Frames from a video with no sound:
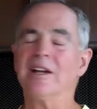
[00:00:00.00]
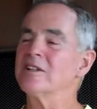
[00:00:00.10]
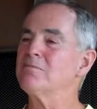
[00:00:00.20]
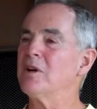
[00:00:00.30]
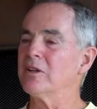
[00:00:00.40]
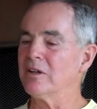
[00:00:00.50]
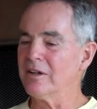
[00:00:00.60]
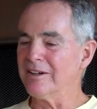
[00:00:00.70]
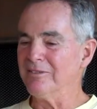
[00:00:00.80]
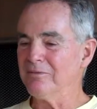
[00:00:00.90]
ask
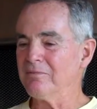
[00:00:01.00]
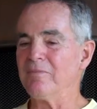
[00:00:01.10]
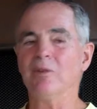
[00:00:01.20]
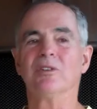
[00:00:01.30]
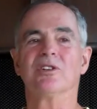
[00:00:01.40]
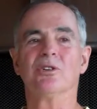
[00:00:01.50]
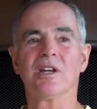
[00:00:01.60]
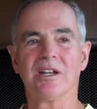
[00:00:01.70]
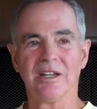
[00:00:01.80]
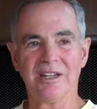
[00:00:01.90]
Mother if it was
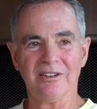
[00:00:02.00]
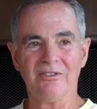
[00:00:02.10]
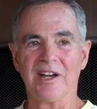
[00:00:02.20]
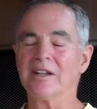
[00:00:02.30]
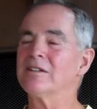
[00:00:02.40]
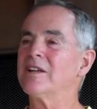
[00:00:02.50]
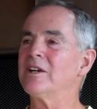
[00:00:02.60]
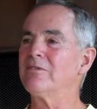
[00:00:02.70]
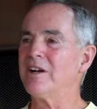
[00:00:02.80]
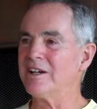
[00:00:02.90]
okay if I could
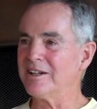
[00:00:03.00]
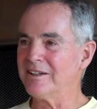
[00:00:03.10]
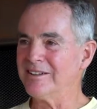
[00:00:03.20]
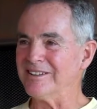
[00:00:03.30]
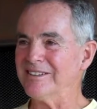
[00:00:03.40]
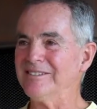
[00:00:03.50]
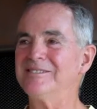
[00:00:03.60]
take a ride, and